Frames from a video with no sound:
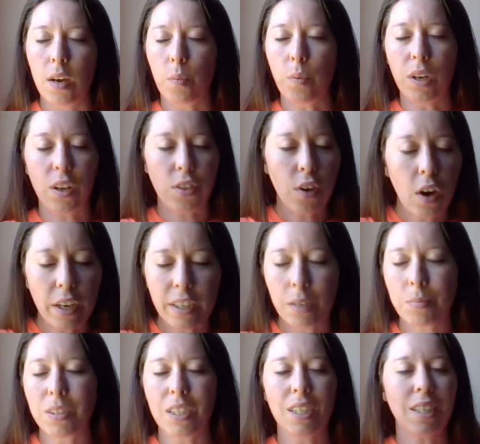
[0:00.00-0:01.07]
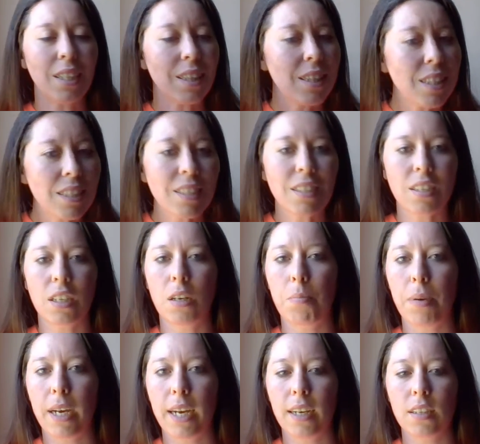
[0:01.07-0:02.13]
When a thought comes in, this is going to
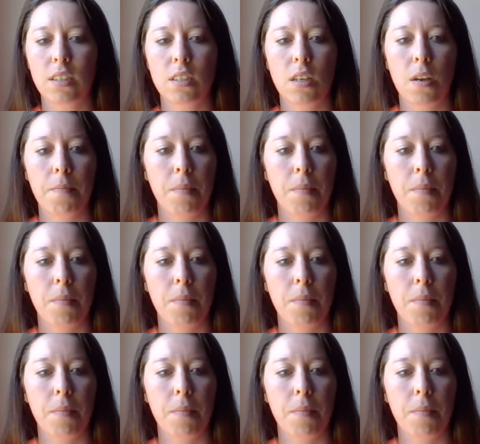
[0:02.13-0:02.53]
pass.